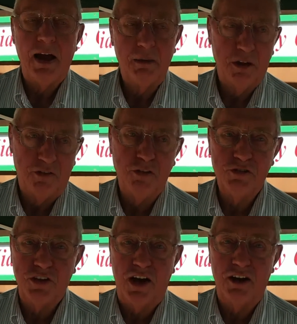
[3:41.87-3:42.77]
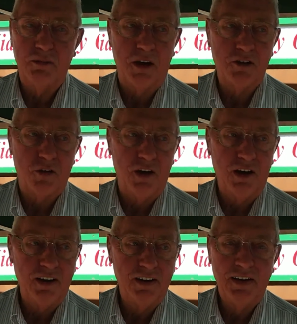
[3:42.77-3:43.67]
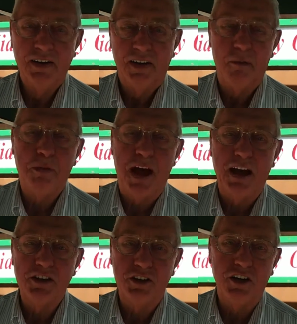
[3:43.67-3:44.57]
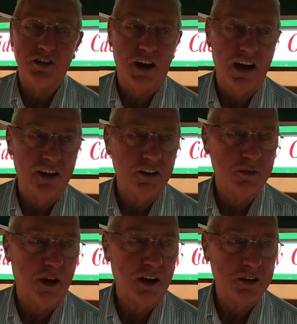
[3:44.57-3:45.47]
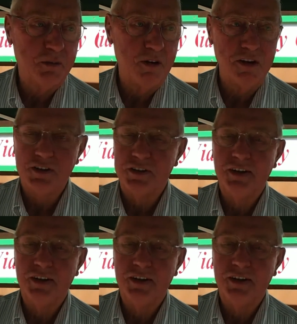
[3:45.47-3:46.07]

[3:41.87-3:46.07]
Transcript: I am a food scientist by training, a packaging scientist by experience.